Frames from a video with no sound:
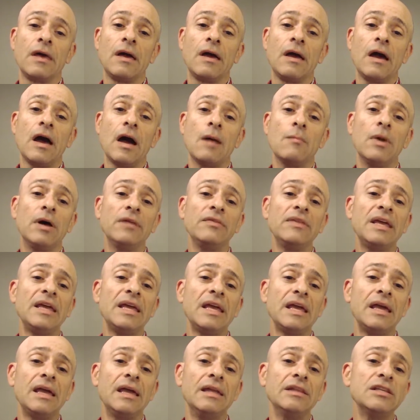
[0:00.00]
Among the
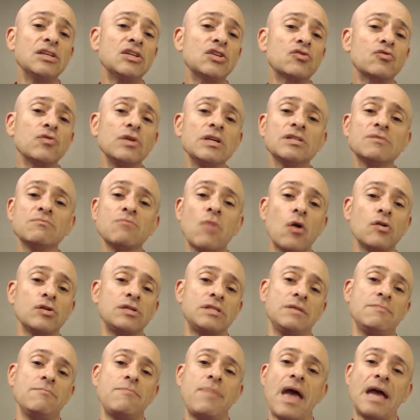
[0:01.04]
industries most
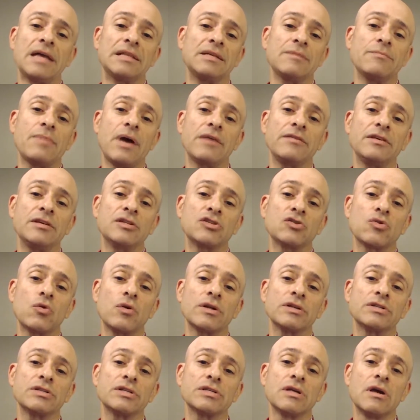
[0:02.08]
impacted by these
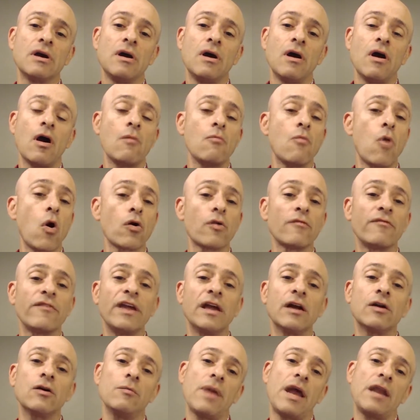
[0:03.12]
shortages are motor
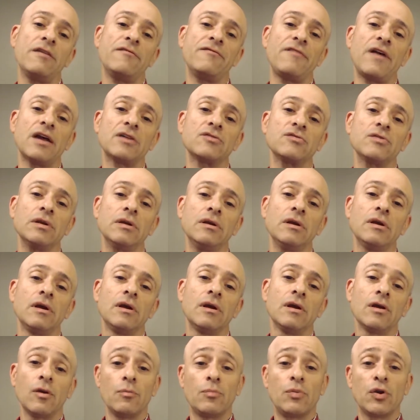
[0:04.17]
vehicle manufacturing,
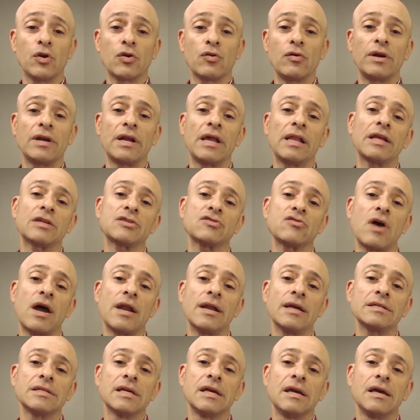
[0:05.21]
computer and
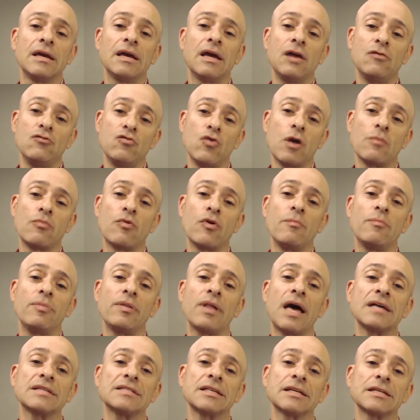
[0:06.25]
electronics, and rubber and
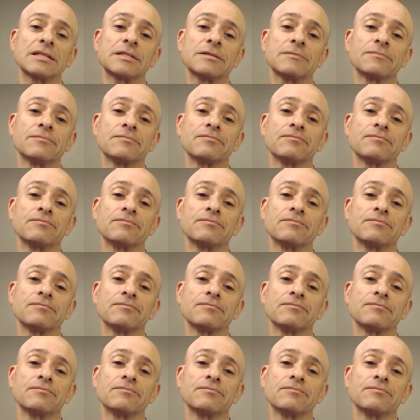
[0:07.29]
plastics.